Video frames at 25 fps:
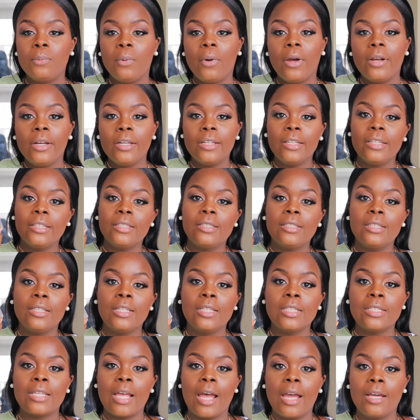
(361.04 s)
product is
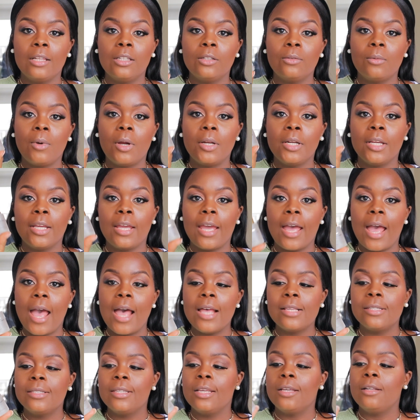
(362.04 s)
this hyaluronic
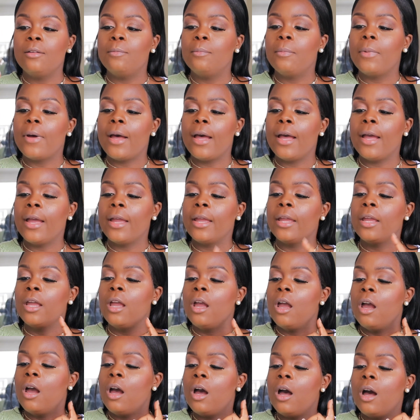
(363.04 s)
acid by
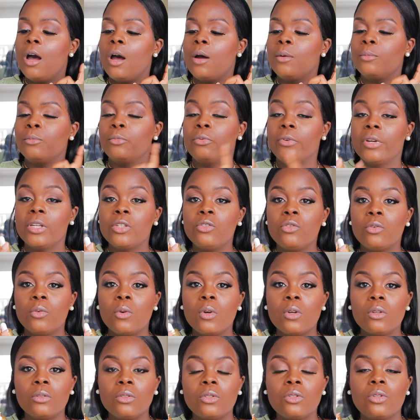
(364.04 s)

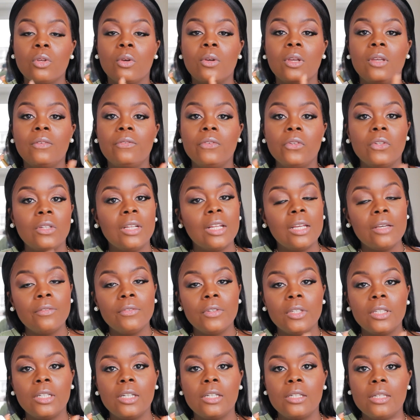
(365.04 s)
Rituals. So if you live
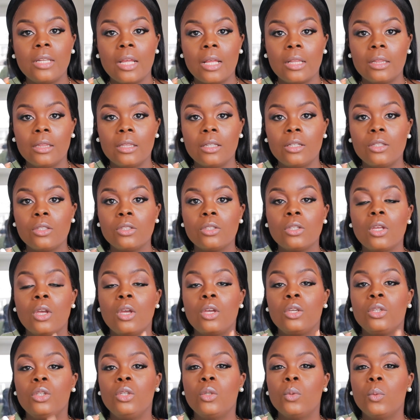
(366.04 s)
in the Netherlands,
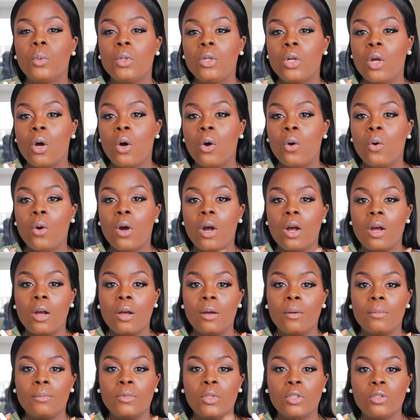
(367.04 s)
you will know
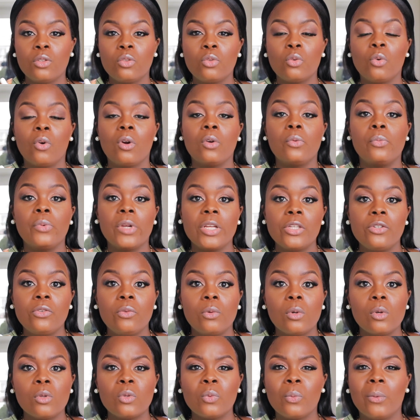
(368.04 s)
the store
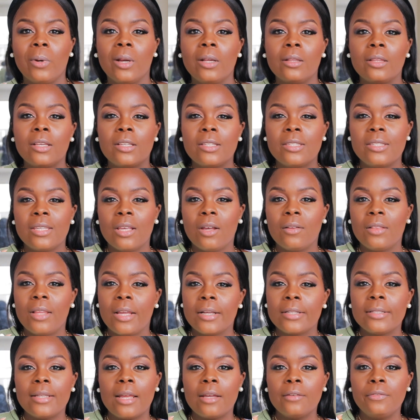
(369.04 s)
Rituals, where they sell
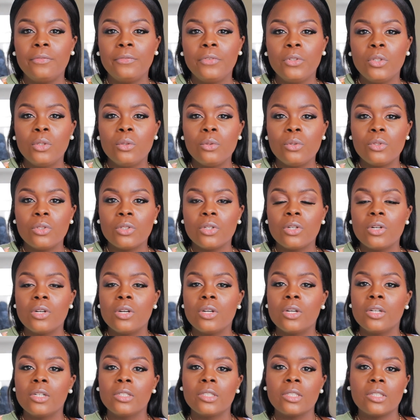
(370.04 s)
like
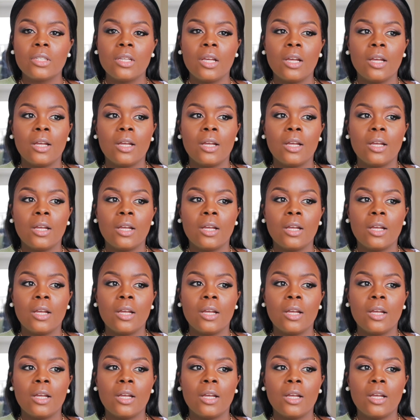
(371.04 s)
diffusers,